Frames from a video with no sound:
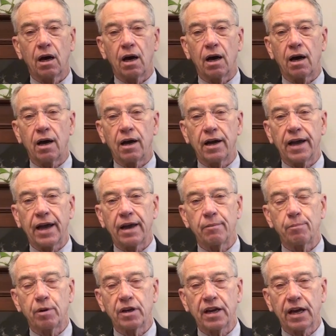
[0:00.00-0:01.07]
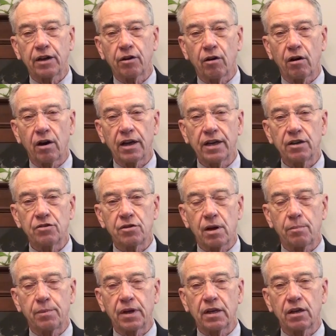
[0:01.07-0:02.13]
and particularly
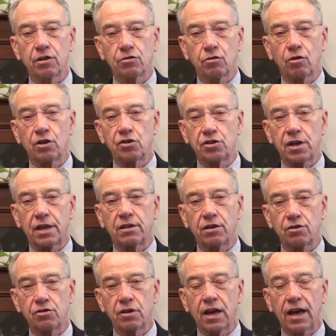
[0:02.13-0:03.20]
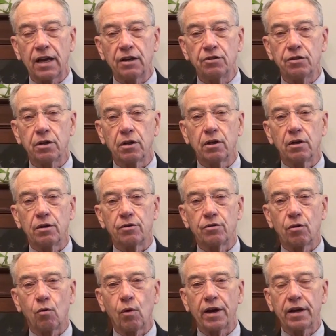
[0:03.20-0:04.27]
something that's going to set the stage
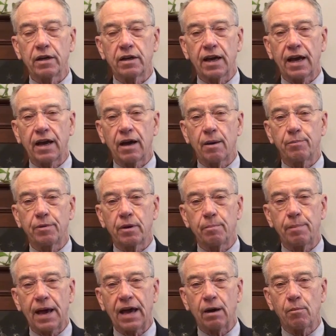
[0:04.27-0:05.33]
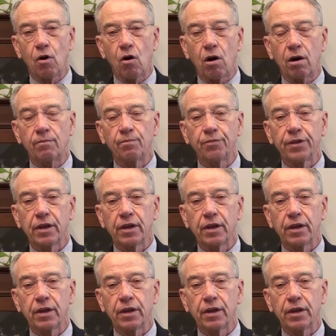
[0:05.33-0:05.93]
so we can take up the Panama,